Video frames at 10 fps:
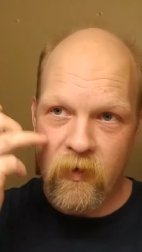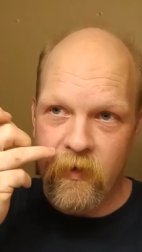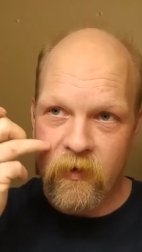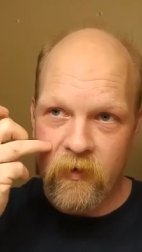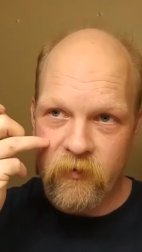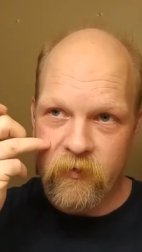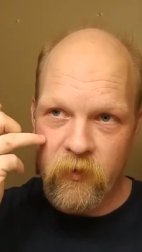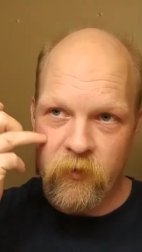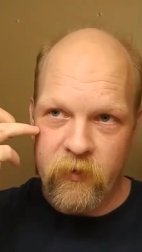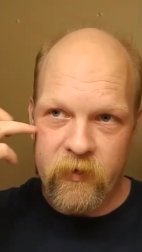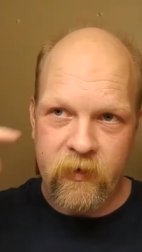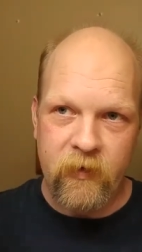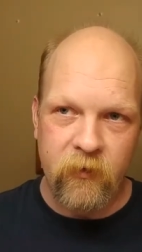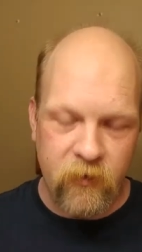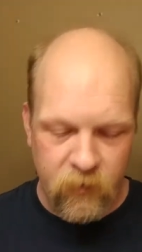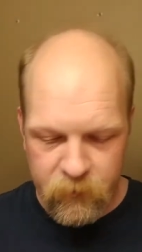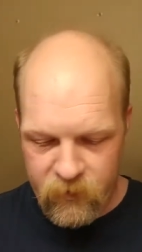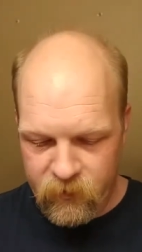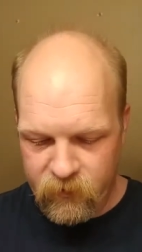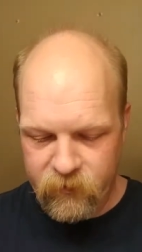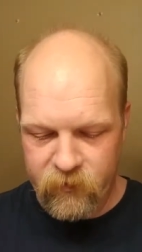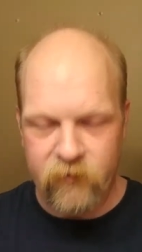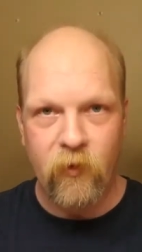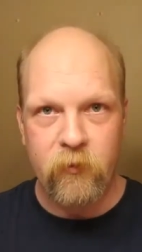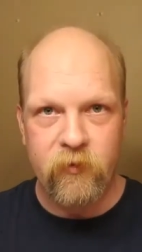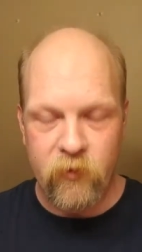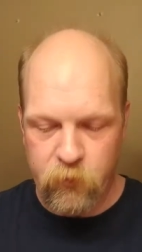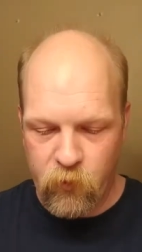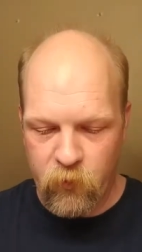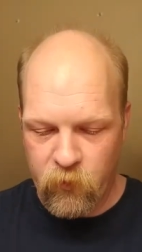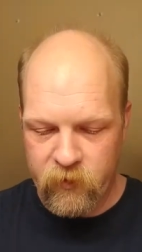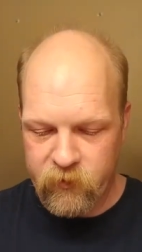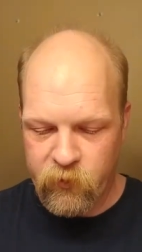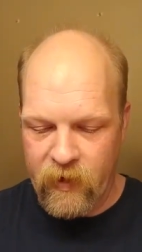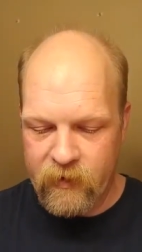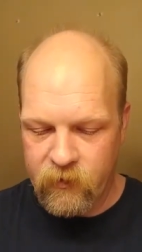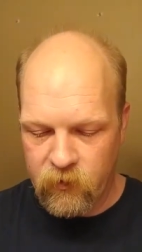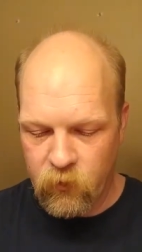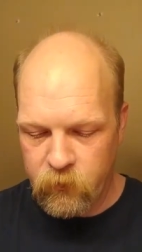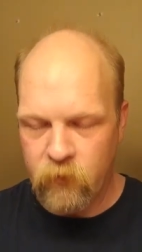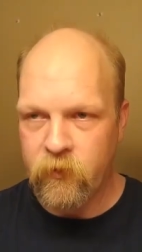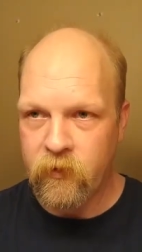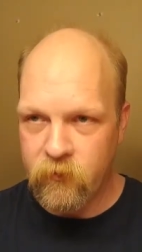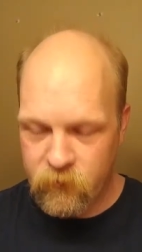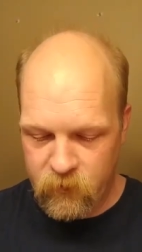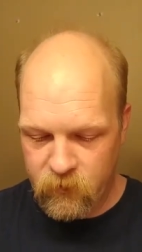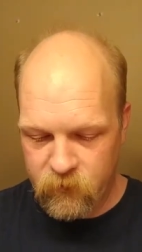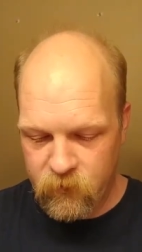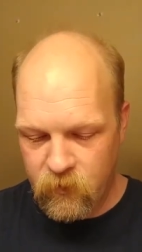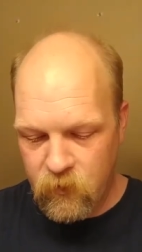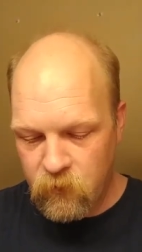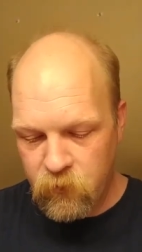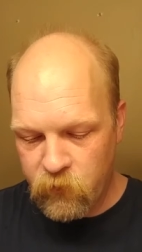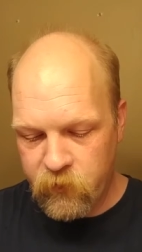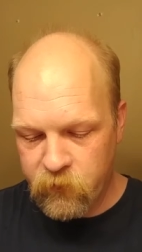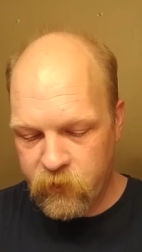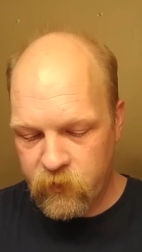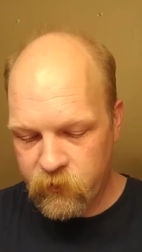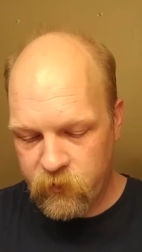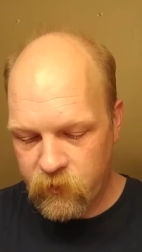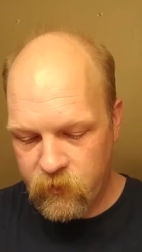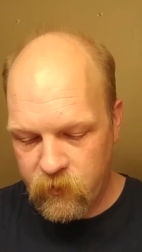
uh, it'll start drawing out and I mean you know it's, it's almost to the point where it's cracking a little bit when you when you move your face